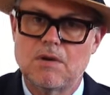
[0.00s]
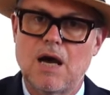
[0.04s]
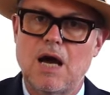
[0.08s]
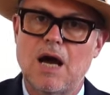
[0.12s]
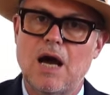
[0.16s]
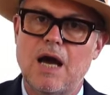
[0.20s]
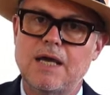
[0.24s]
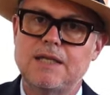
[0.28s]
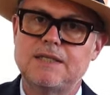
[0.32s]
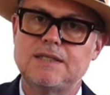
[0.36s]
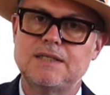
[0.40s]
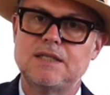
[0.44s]

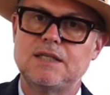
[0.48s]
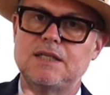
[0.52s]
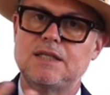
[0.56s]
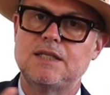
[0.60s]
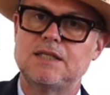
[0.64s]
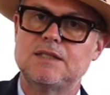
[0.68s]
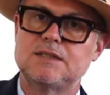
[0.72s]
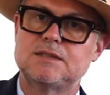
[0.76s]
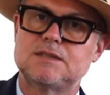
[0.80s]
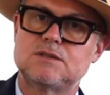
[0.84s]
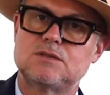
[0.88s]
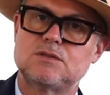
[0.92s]
I did
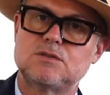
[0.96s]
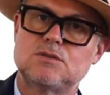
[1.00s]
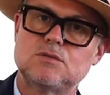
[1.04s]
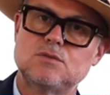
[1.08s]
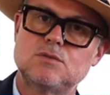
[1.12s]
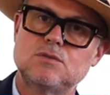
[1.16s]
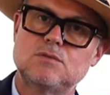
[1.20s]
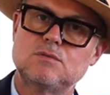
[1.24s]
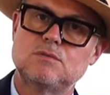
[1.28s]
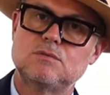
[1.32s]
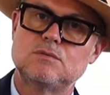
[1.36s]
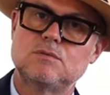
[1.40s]
this
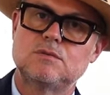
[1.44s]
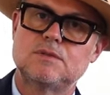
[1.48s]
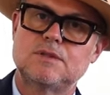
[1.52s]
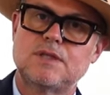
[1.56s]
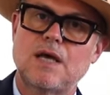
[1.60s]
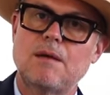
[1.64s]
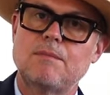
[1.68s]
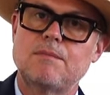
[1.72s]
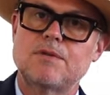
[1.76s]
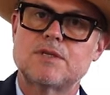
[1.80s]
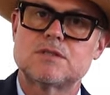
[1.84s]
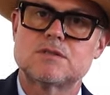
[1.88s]
to
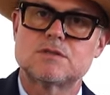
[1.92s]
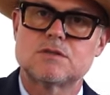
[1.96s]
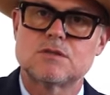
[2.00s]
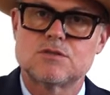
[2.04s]
damage